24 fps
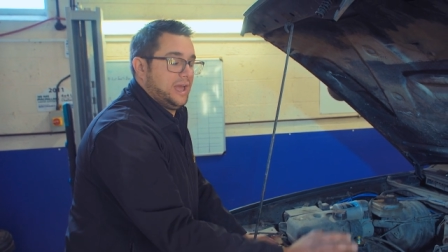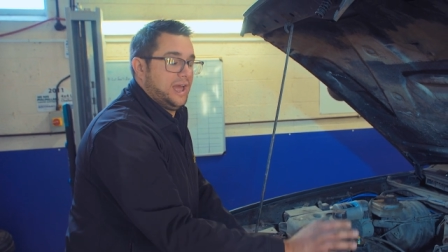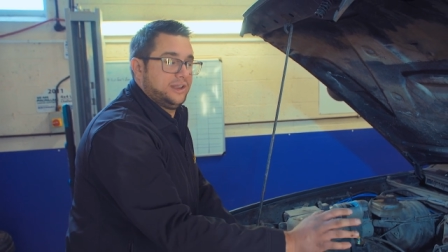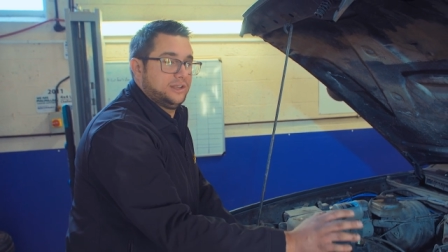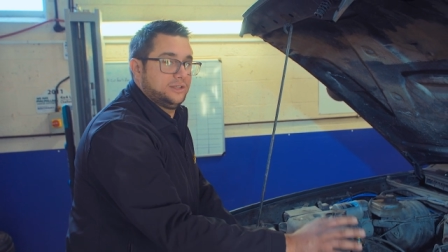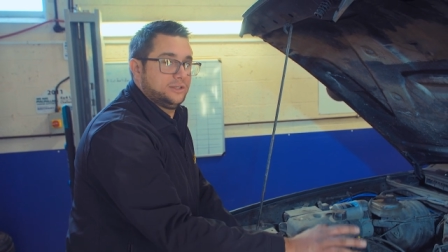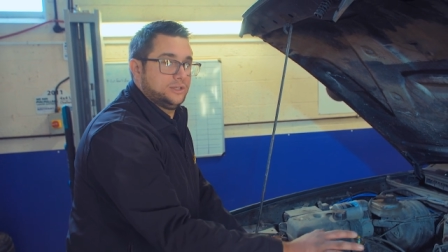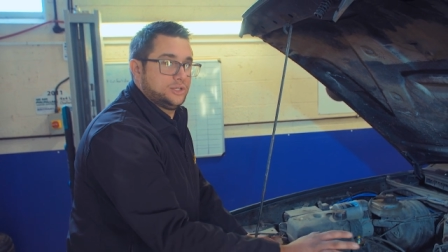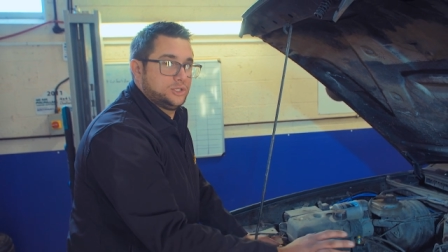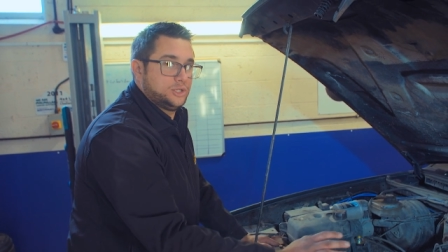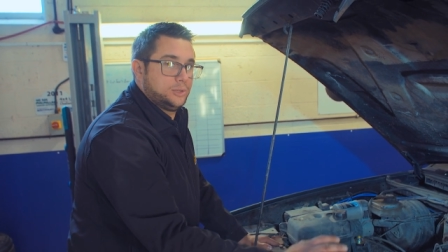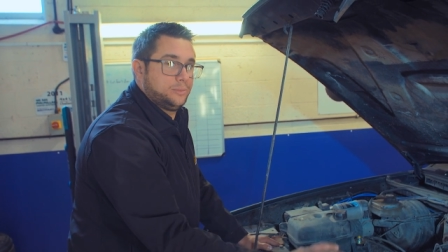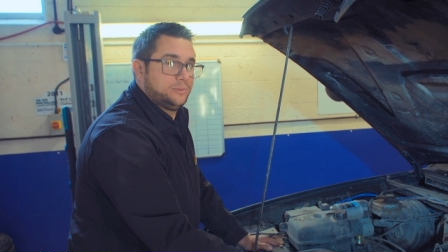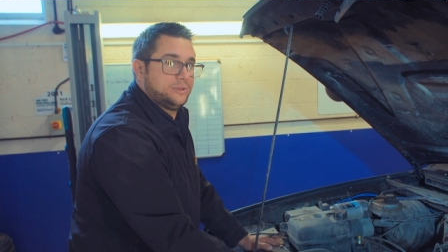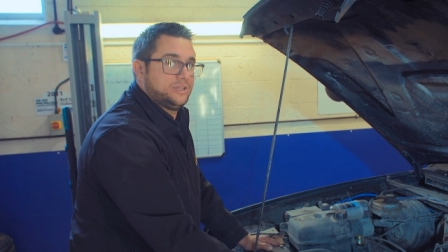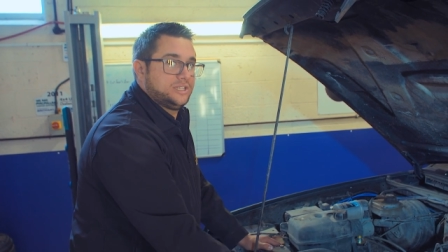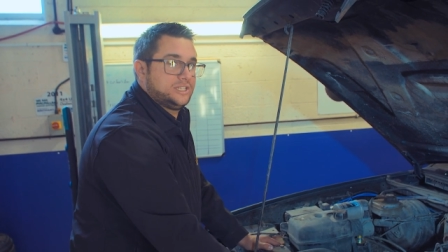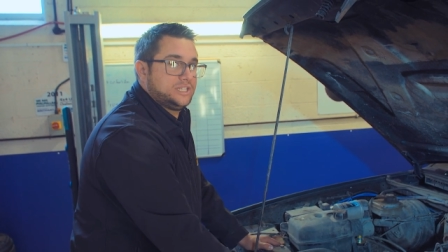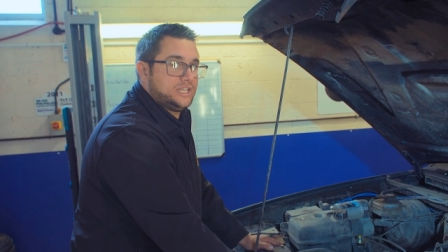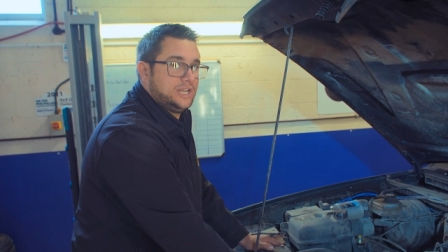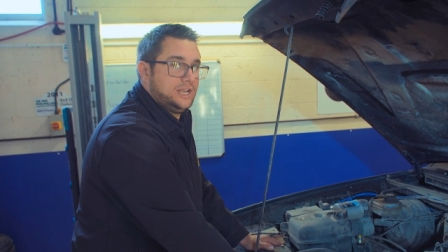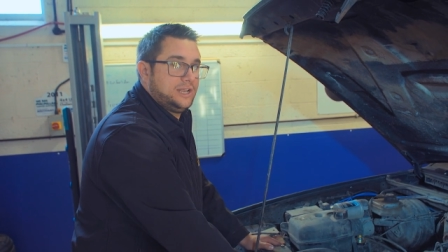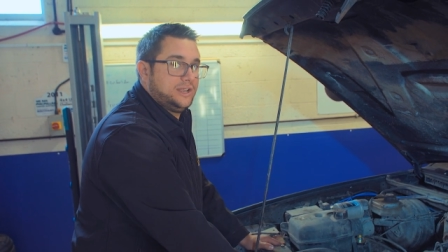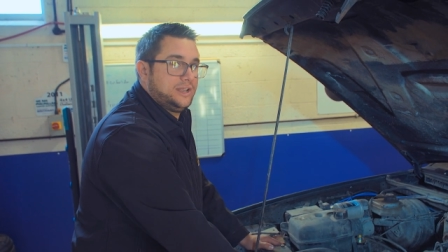and in the top of the
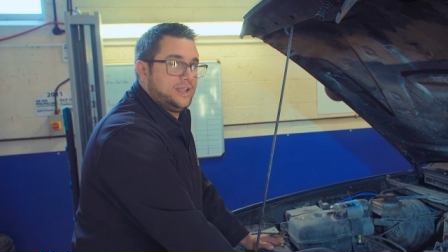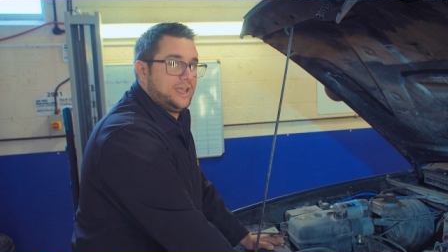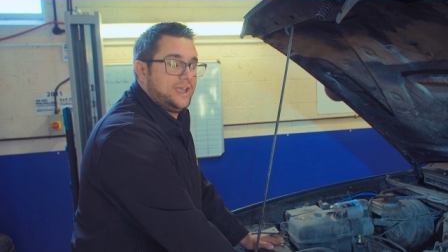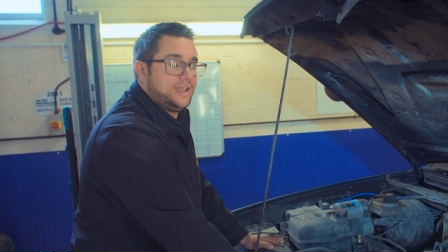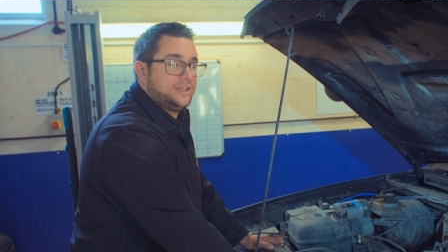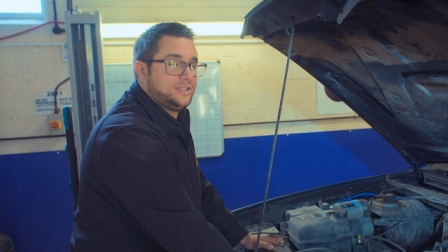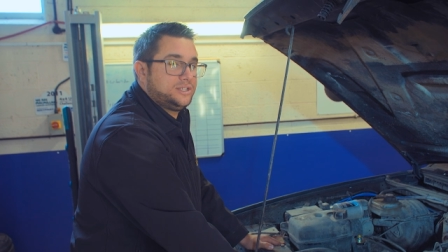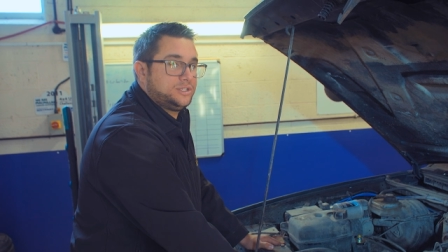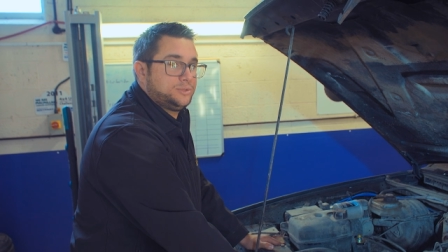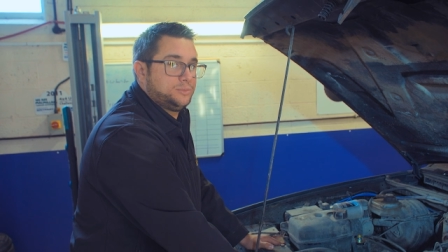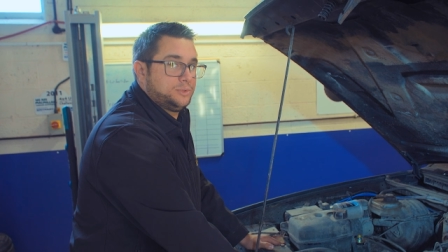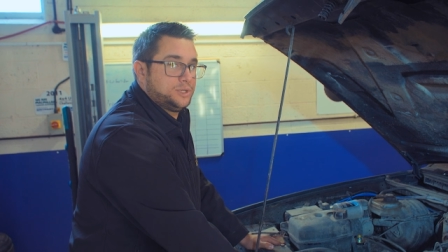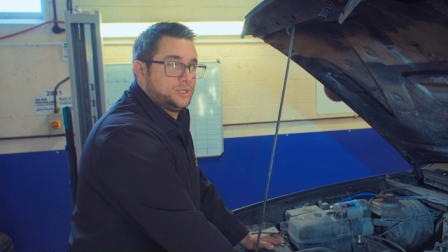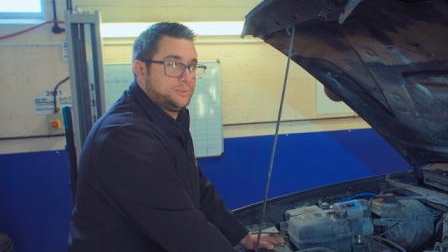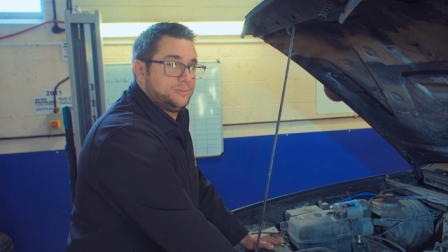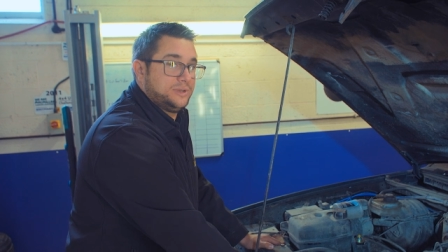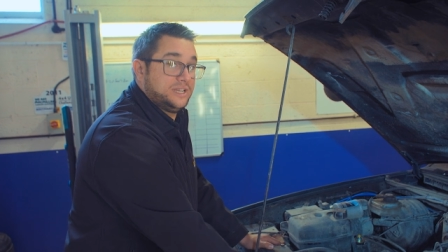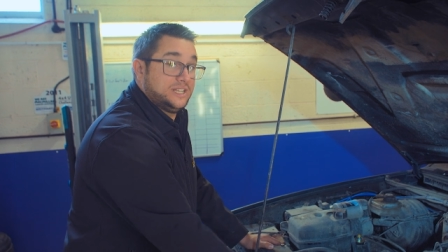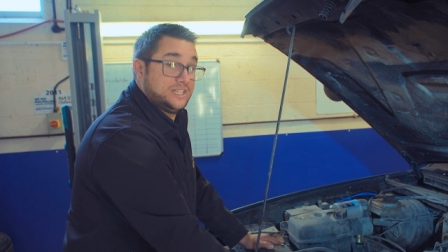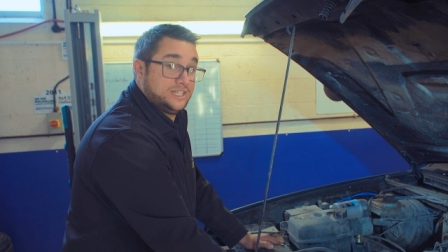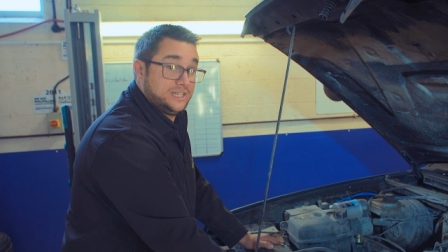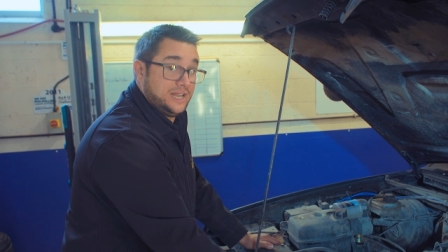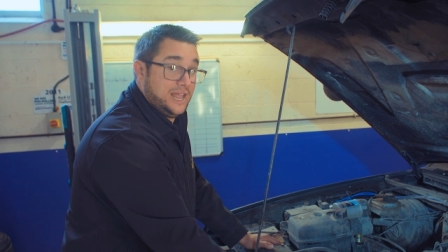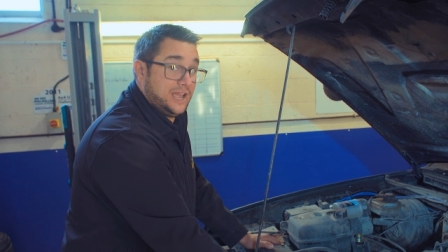cylinder heads, which
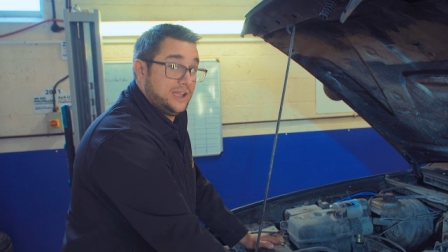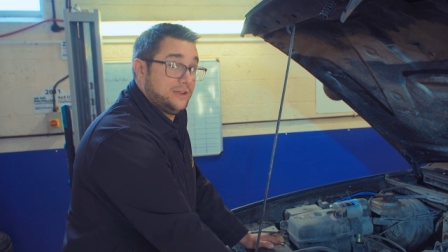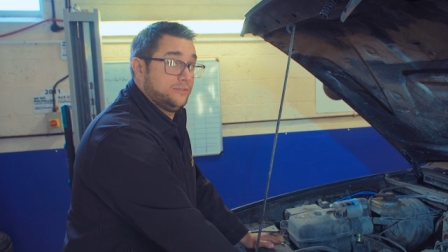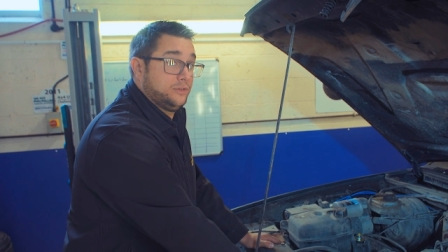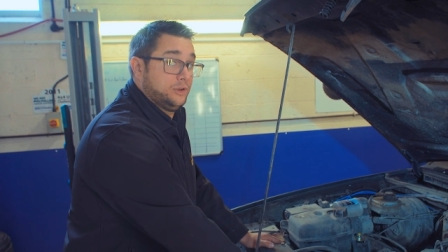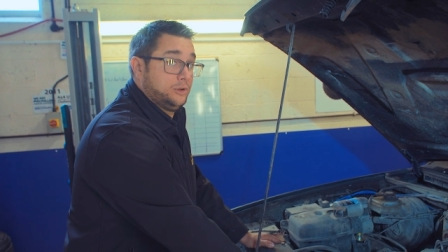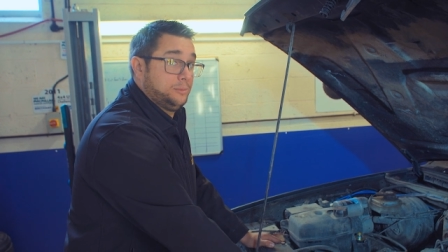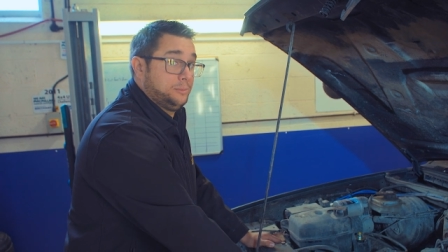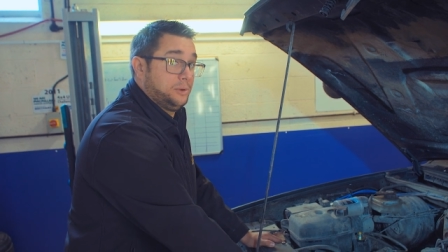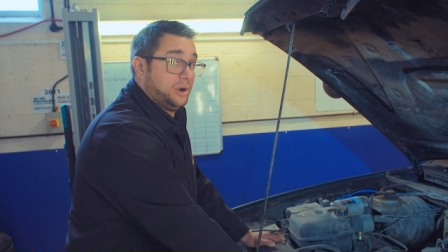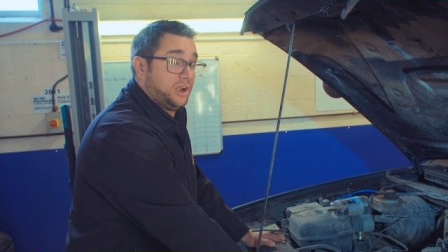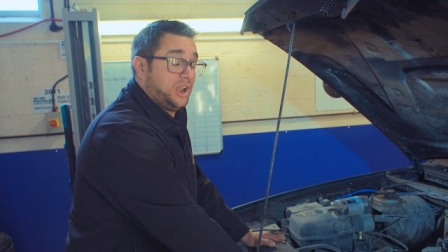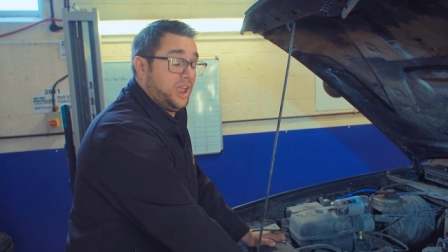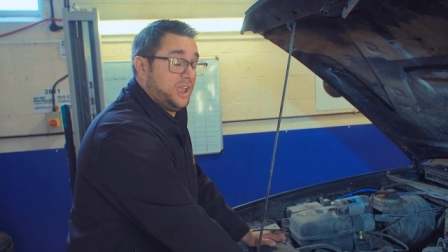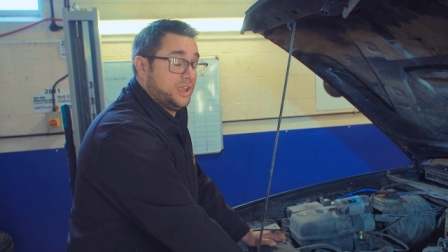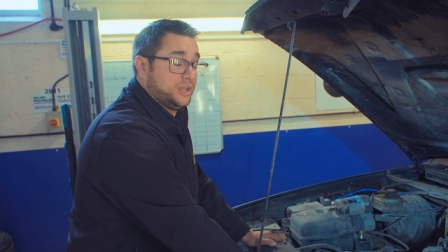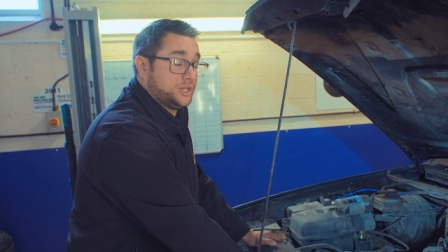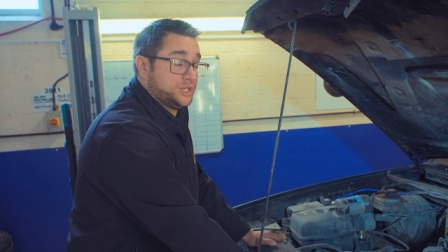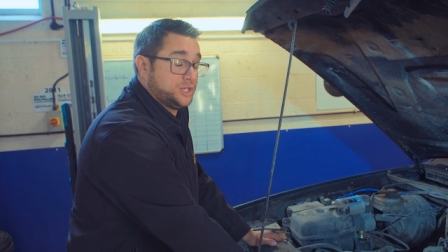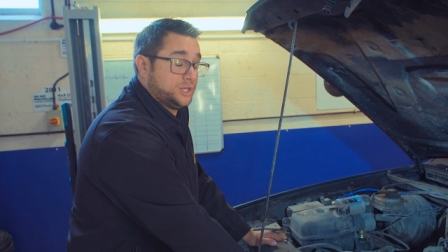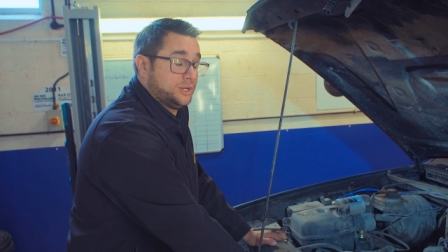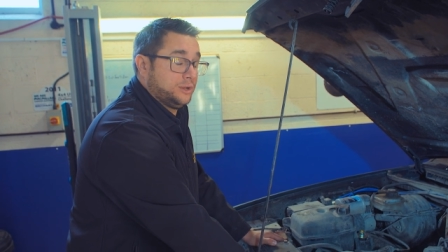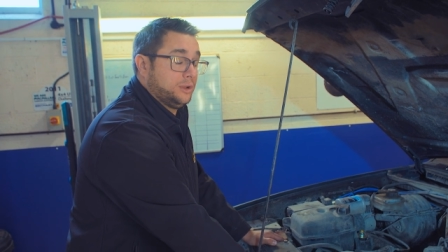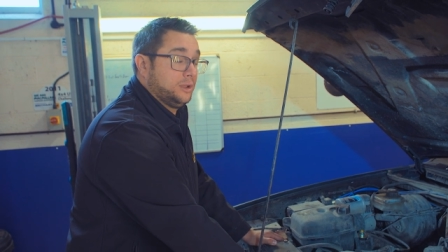means lack of
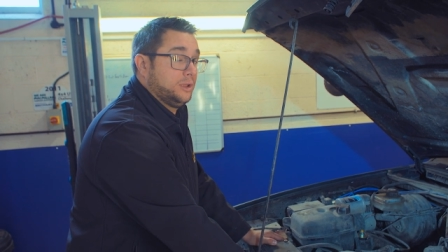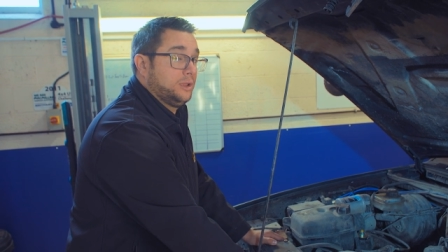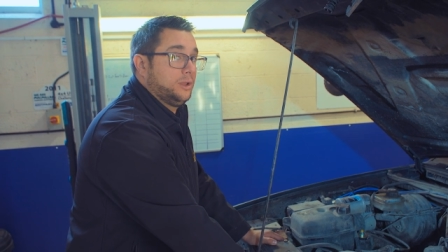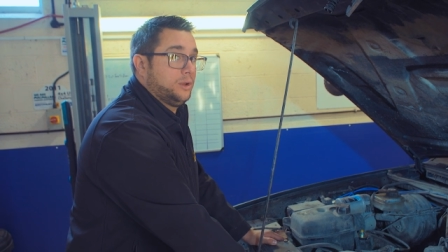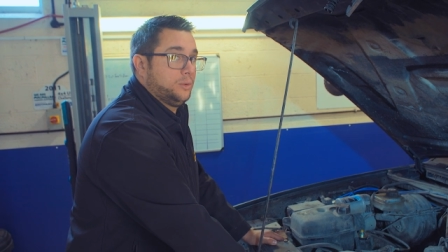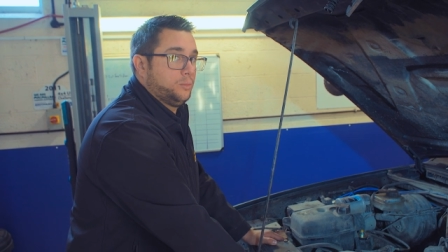lubrication,